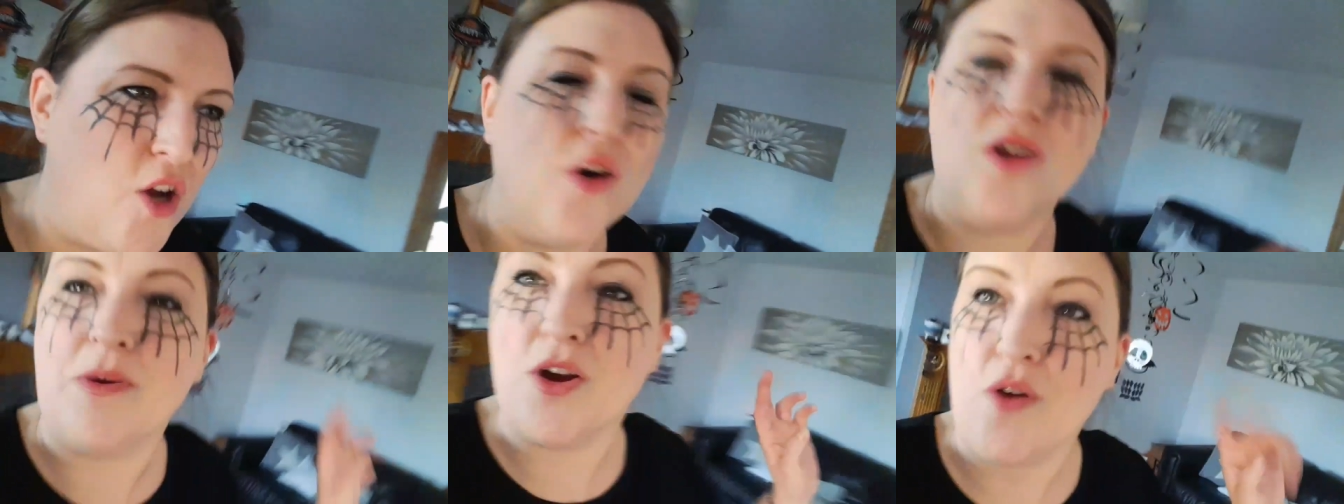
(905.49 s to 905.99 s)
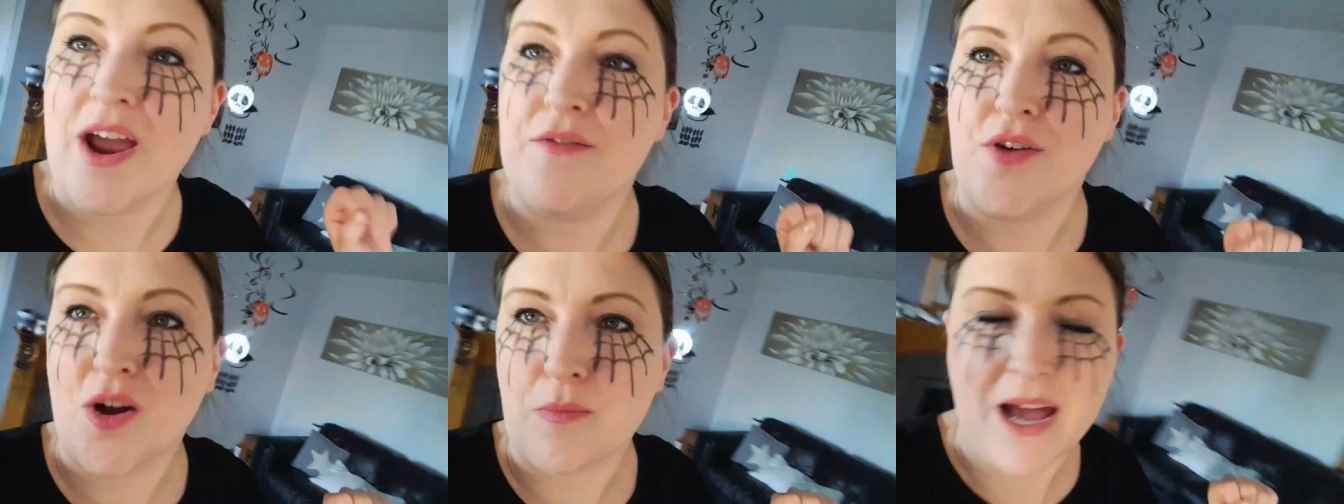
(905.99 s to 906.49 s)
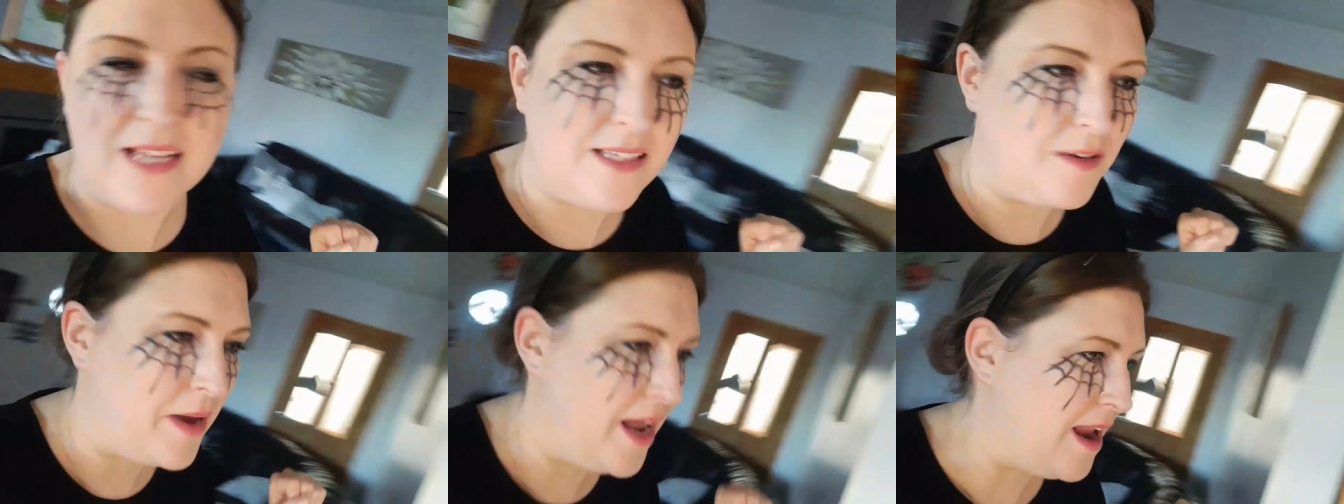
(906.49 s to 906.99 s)
I called it my graveyard
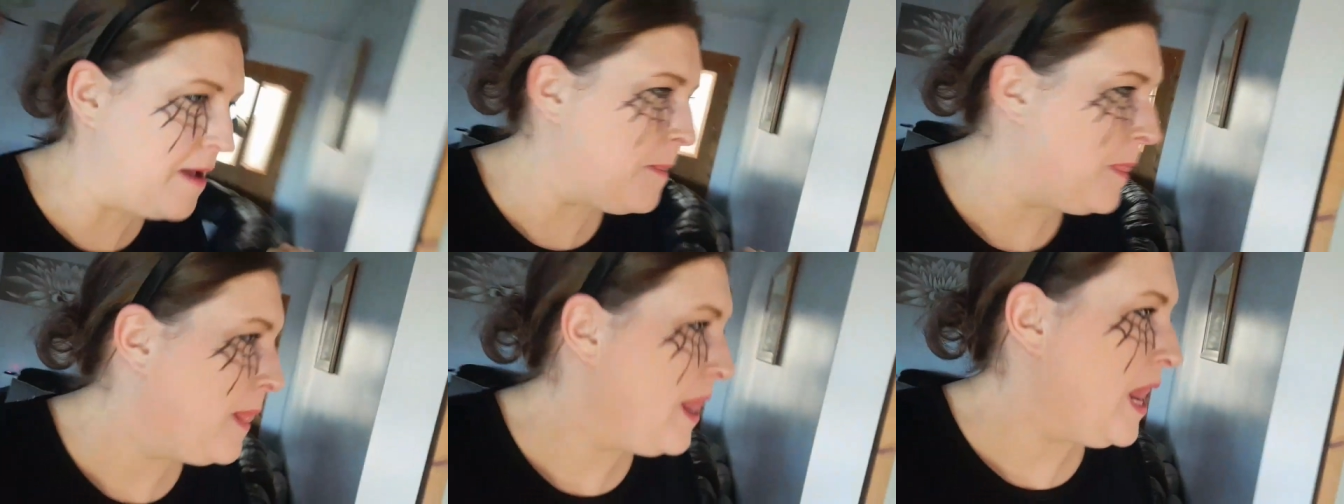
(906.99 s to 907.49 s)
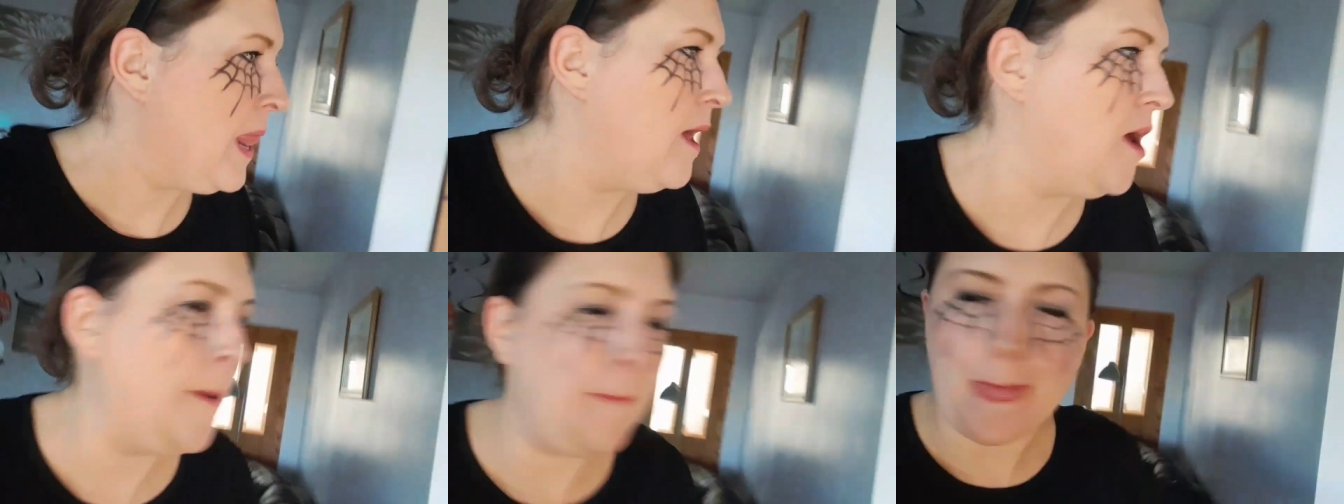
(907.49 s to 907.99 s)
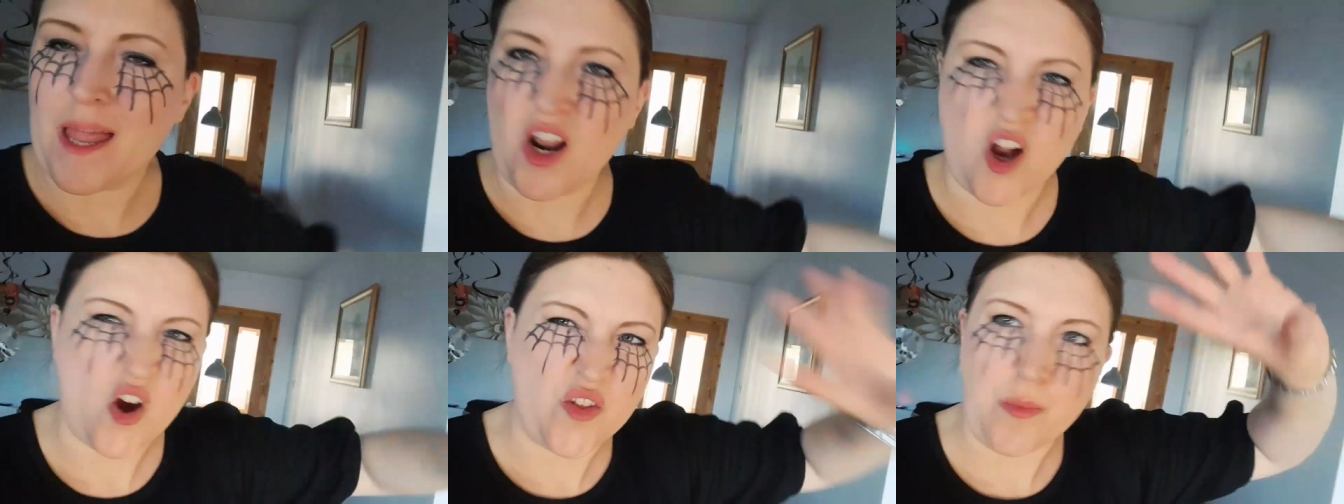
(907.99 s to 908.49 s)
pasta bake um,
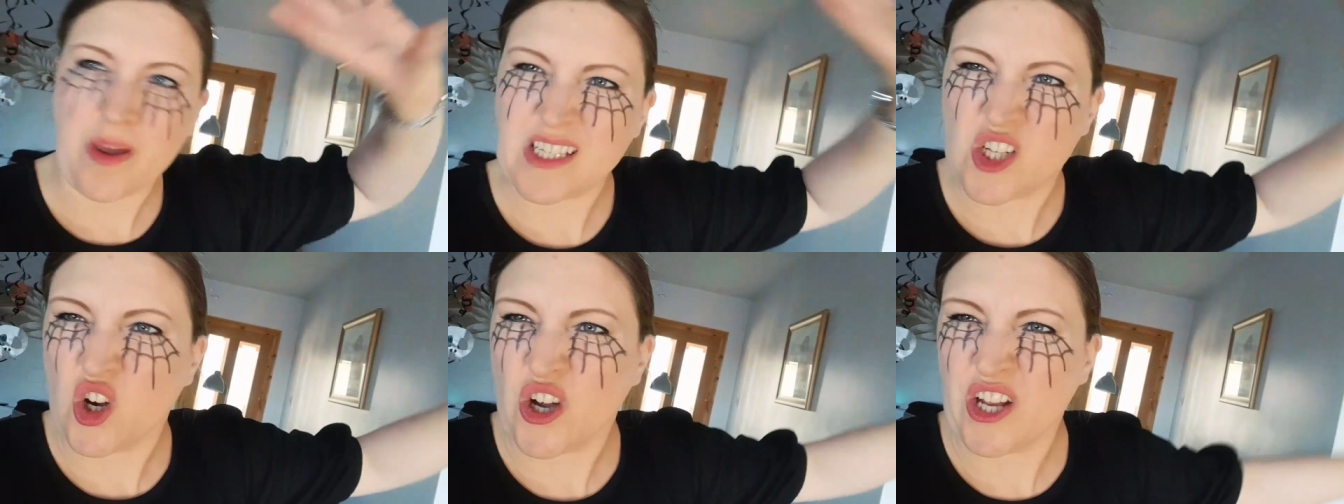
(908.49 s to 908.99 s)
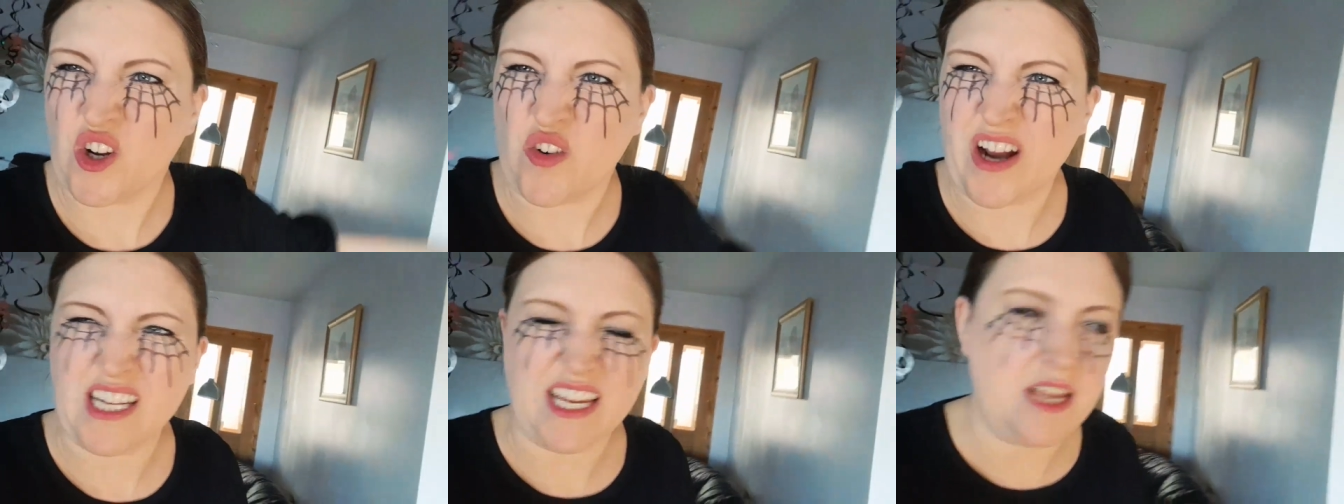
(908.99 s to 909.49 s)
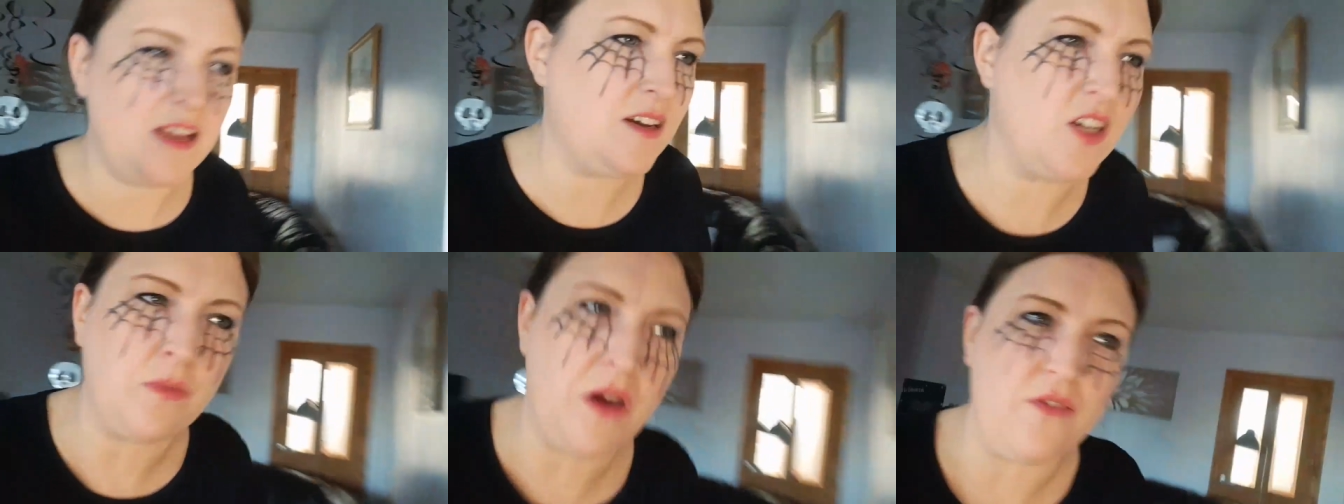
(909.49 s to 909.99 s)
and I've got other bits cooking already
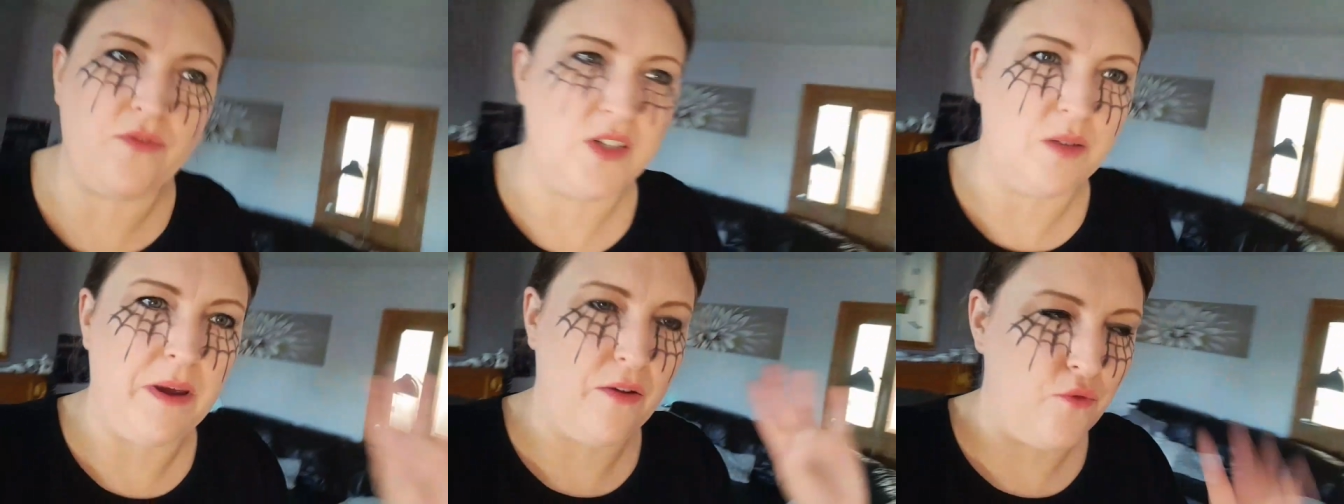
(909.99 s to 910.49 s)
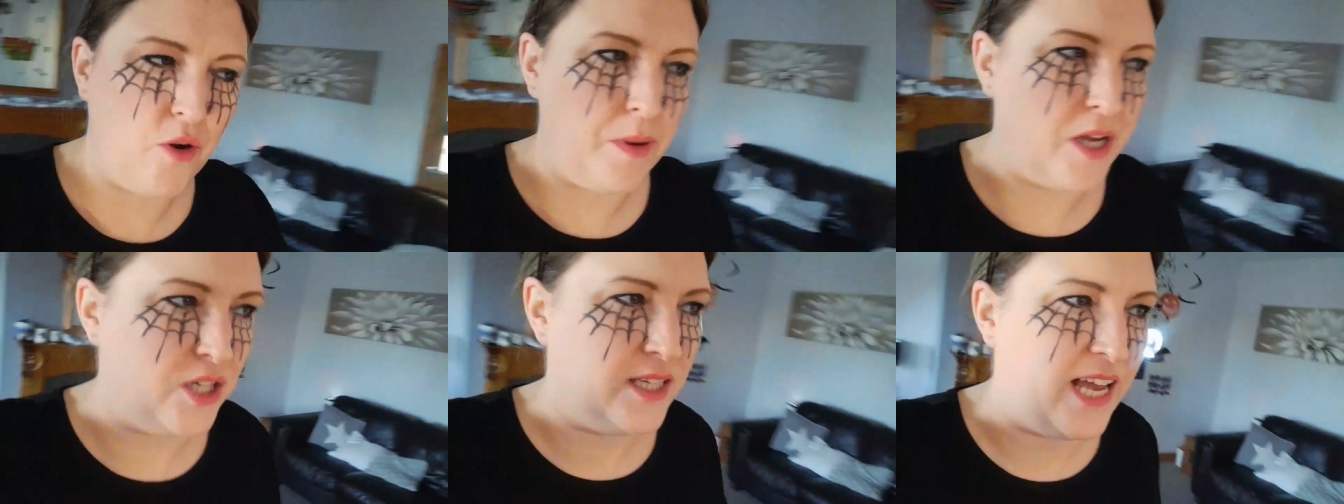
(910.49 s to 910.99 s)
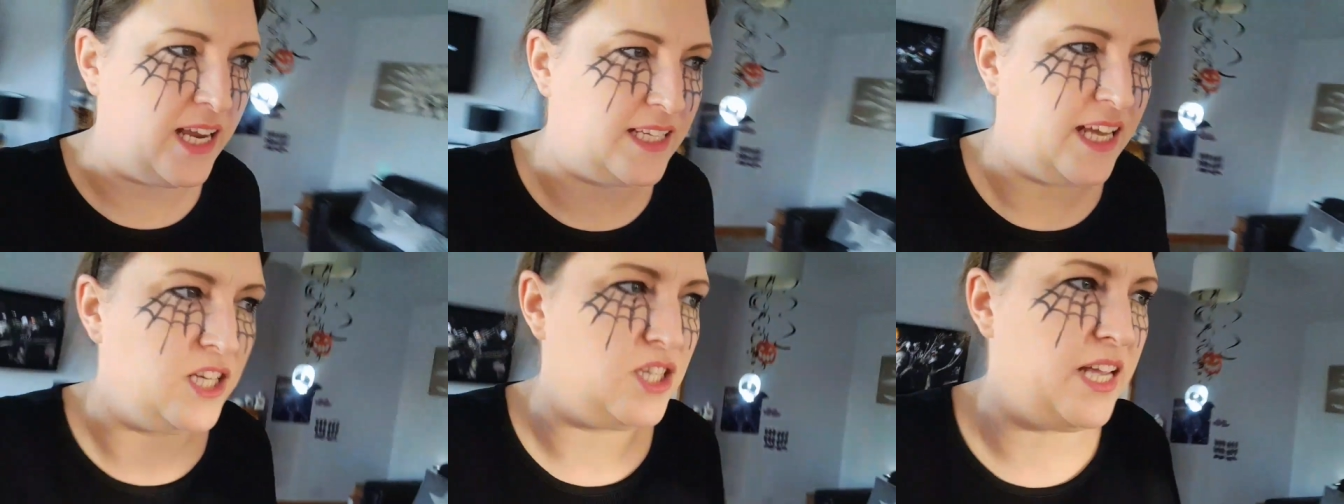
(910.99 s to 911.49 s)
because my oven's a bit rubbish it
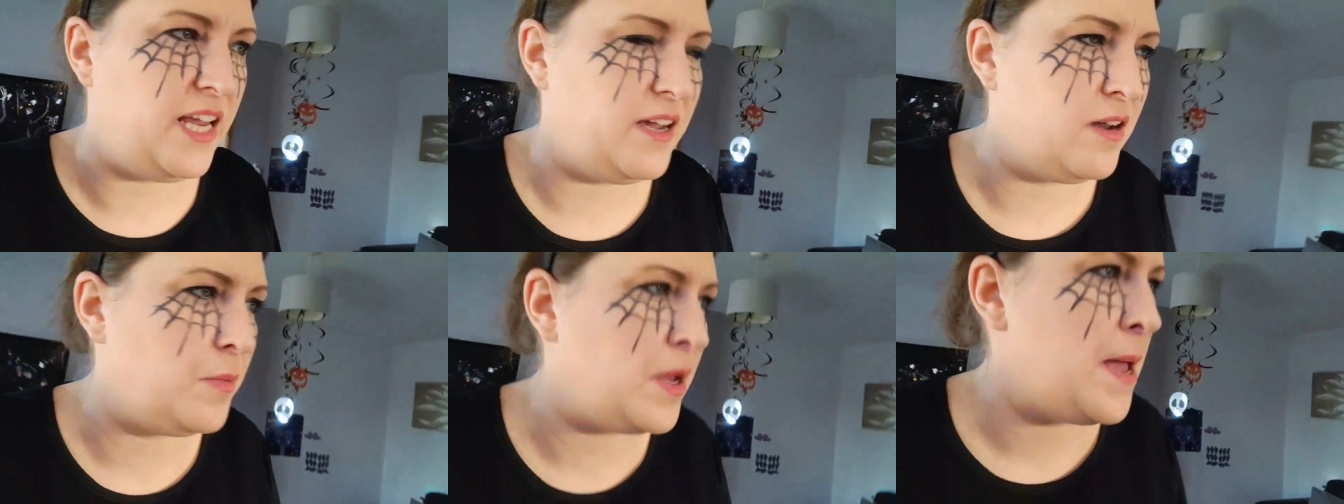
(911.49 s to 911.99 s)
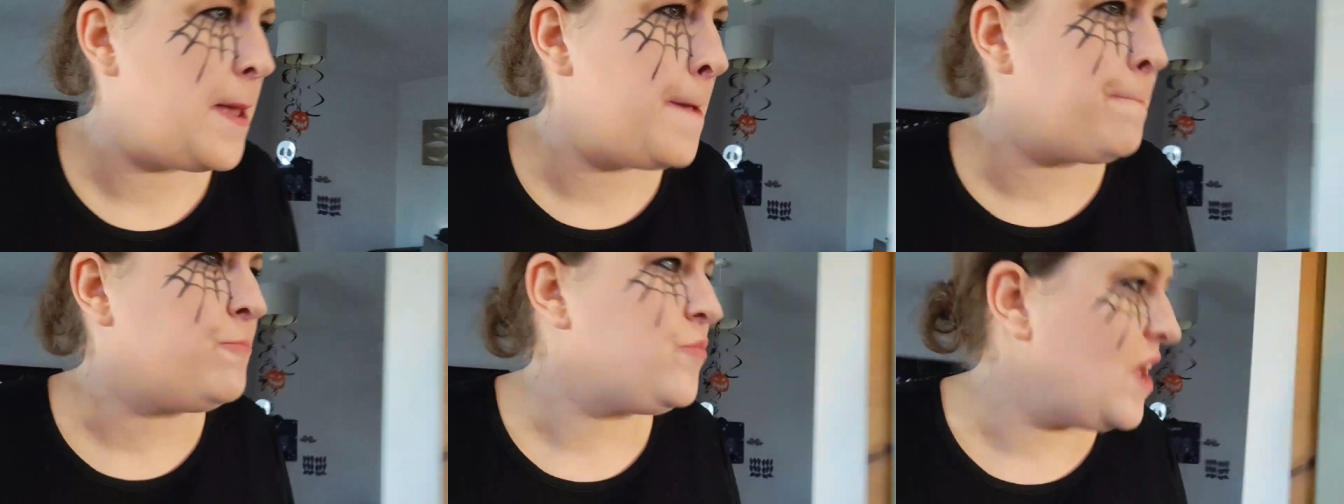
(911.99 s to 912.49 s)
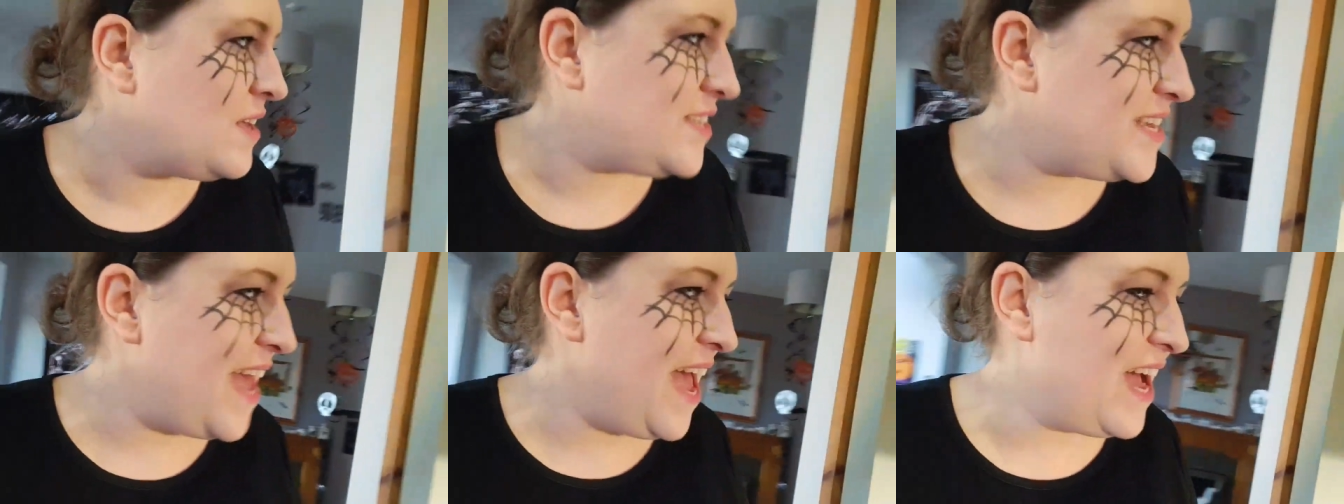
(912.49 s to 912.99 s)
takes ages to heat up
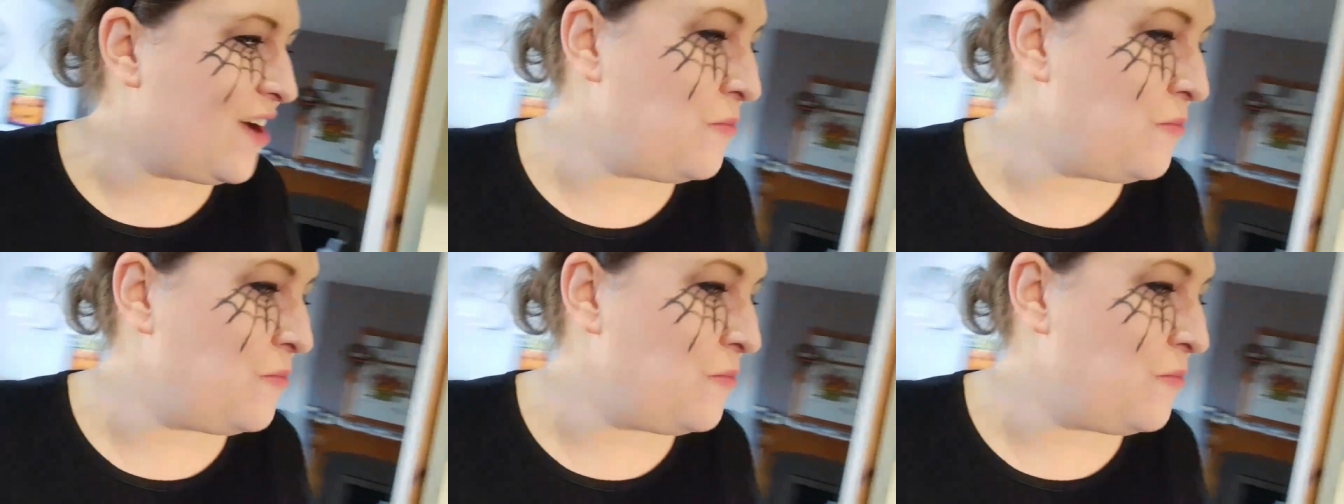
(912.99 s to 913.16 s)
so yeah